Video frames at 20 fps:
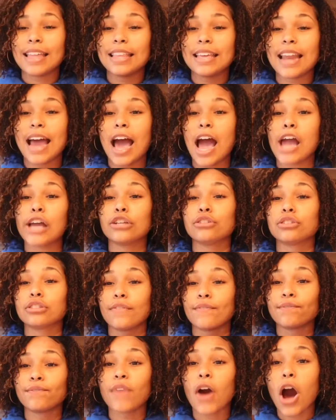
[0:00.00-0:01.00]
And then I used
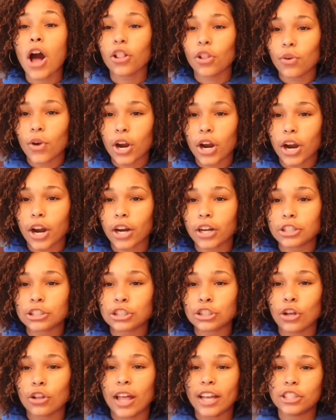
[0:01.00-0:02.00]
to follow her.
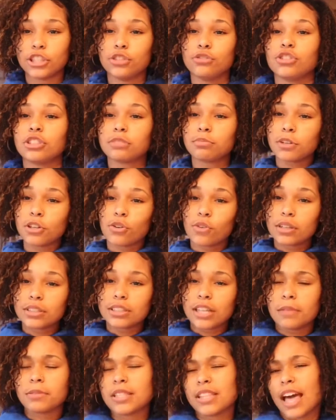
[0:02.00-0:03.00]
So, like, she would just be doing
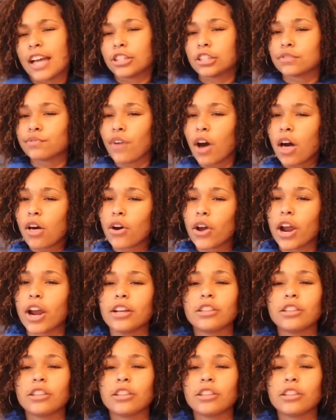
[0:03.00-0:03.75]
steps and I just follow her.